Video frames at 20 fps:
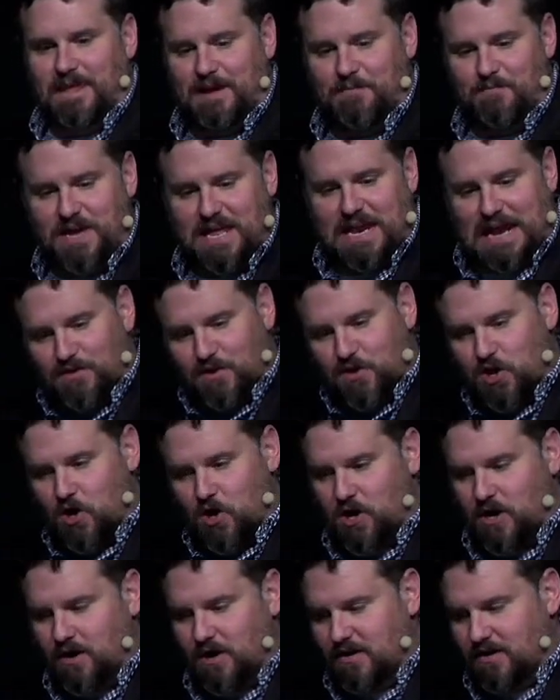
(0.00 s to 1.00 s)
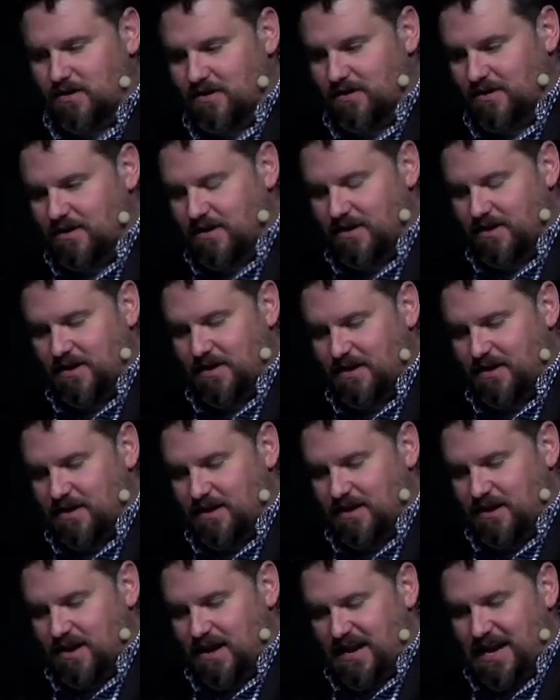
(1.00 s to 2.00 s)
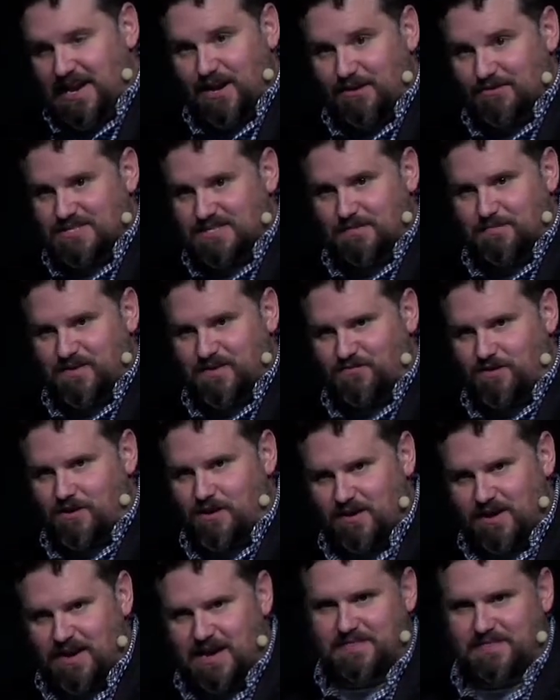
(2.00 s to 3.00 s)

And we get out of the car, and I know something's wrong.